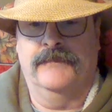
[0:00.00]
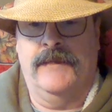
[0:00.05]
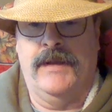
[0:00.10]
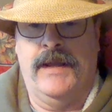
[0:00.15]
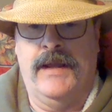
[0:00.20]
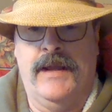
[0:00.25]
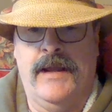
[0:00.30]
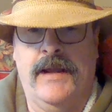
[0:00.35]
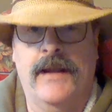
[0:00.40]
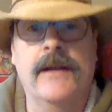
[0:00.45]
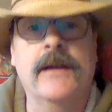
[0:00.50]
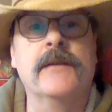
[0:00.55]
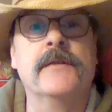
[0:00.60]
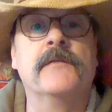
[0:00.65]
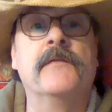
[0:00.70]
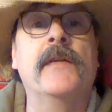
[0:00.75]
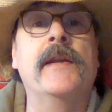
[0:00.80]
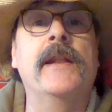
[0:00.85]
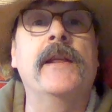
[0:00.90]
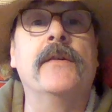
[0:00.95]
And there's
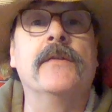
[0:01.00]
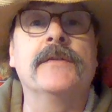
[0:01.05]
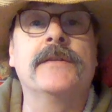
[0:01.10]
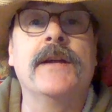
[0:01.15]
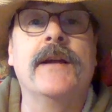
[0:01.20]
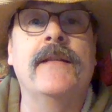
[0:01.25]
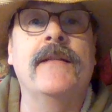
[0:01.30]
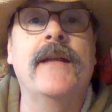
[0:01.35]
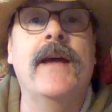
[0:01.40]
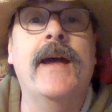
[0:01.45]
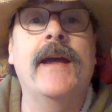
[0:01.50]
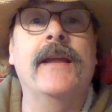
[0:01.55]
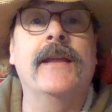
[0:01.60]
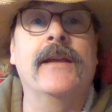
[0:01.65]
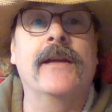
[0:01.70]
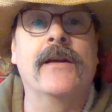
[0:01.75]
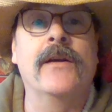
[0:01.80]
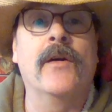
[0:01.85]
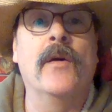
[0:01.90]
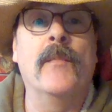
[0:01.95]
videos on that. You
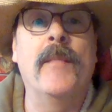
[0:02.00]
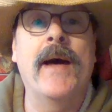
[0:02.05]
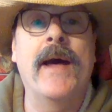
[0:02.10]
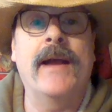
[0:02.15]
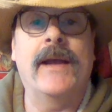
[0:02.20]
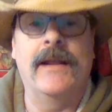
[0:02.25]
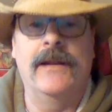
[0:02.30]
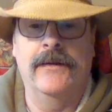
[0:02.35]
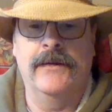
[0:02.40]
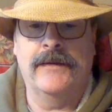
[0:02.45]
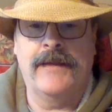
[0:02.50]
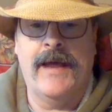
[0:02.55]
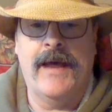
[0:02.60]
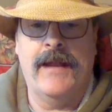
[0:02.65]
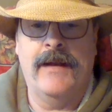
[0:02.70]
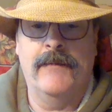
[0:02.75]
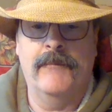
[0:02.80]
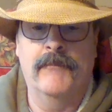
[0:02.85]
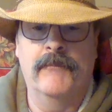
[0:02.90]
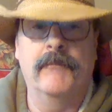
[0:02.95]
can go back and look
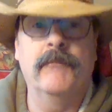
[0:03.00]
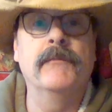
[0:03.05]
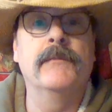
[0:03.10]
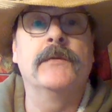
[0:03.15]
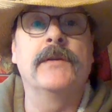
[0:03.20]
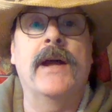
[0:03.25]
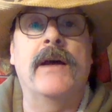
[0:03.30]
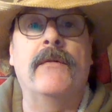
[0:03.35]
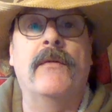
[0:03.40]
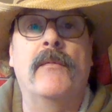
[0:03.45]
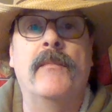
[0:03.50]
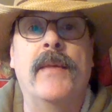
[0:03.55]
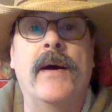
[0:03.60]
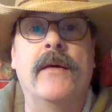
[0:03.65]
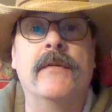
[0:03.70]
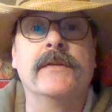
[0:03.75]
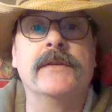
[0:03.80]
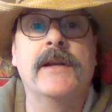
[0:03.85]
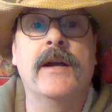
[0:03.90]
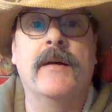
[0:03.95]
that travel
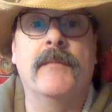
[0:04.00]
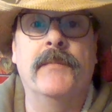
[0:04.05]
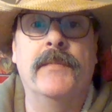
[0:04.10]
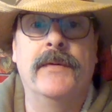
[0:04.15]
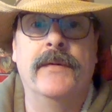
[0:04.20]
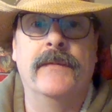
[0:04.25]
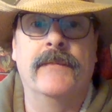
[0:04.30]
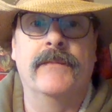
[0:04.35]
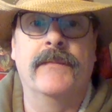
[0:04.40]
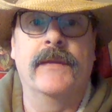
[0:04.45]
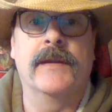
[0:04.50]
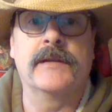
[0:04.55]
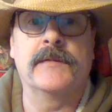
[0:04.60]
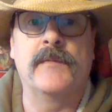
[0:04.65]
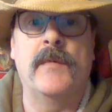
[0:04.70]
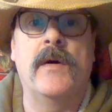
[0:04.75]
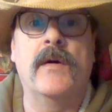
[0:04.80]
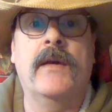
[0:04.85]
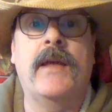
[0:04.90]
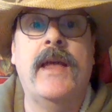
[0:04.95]
pouch up, the
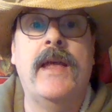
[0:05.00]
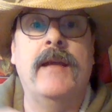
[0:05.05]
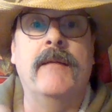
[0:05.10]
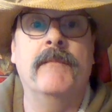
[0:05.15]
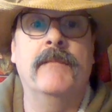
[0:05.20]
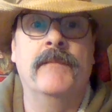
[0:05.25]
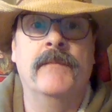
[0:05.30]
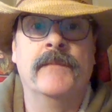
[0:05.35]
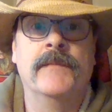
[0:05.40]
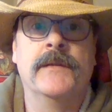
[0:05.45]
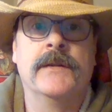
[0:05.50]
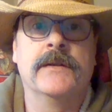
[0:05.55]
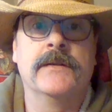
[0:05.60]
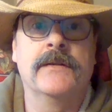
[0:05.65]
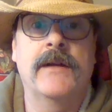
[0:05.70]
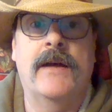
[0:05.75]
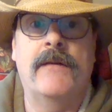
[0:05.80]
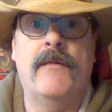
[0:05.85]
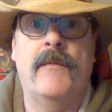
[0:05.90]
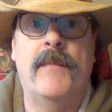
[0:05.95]
small game
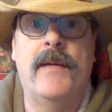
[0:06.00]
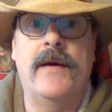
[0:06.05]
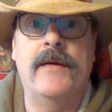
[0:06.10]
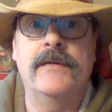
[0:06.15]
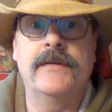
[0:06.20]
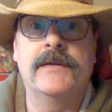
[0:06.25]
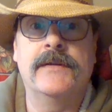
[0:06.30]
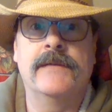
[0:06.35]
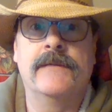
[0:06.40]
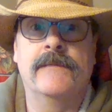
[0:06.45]
travel pouch.